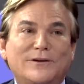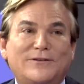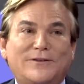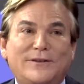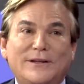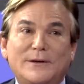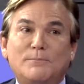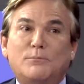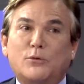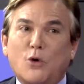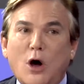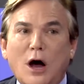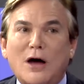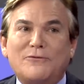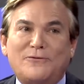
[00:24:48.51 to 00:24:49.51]
It's the
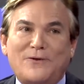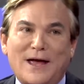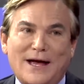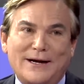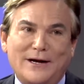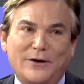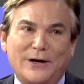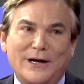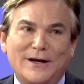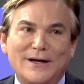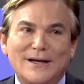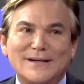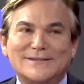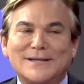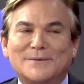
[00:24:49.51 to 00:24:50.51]
bra fat area,
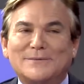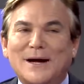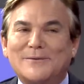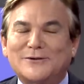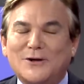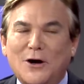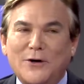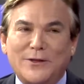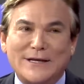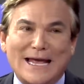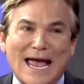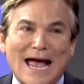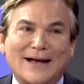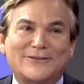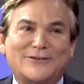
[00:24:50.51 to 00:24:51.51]
sometimes called the
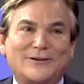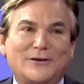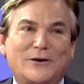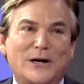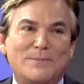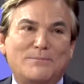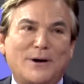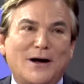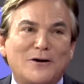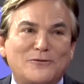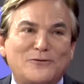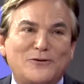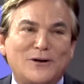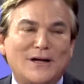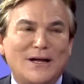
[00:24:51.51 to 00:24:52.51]
axillary puff,